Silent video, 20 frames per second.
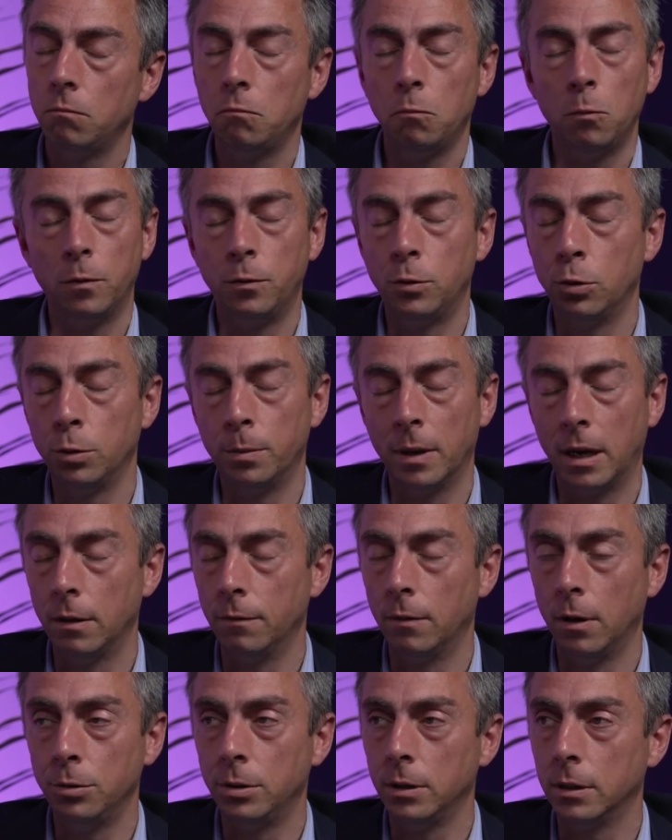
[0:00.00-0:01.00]
We've talked about
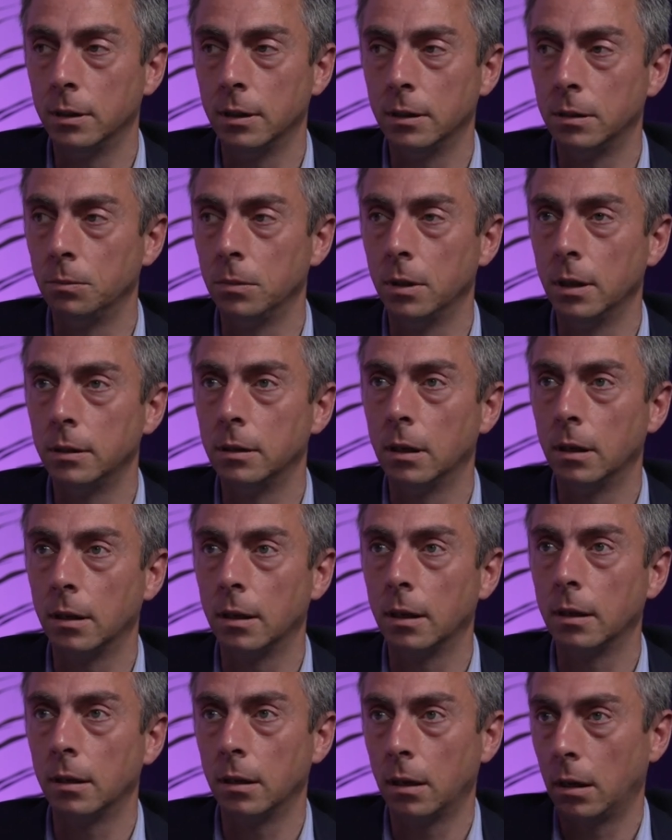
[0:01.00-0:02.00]
the voting system, and I
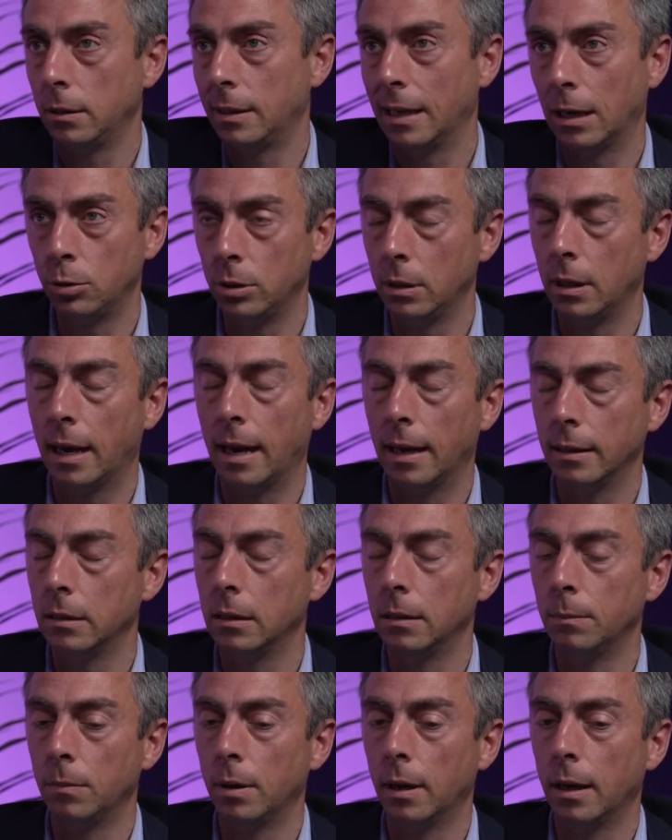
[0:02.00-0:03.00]
think undoubtedly that has
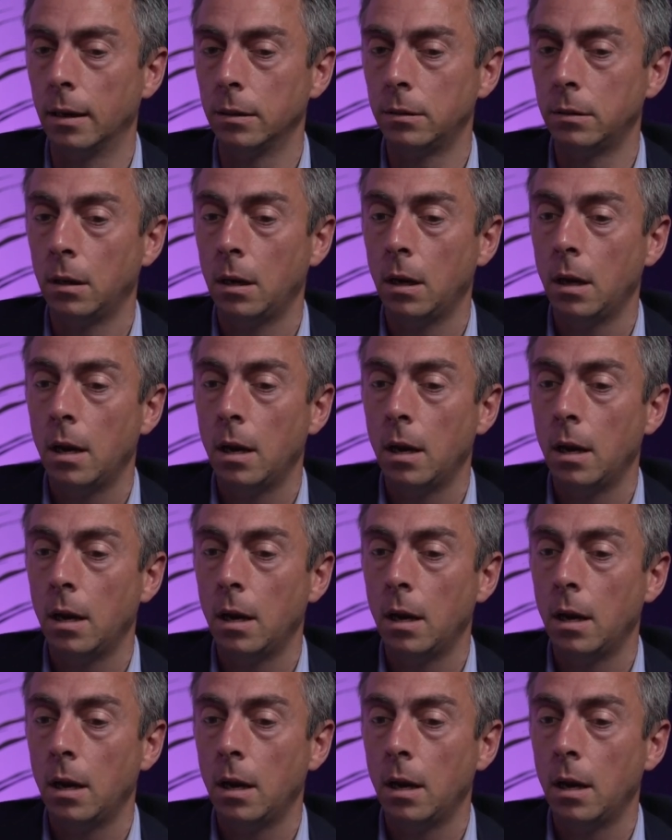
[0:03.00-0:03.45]
an impact.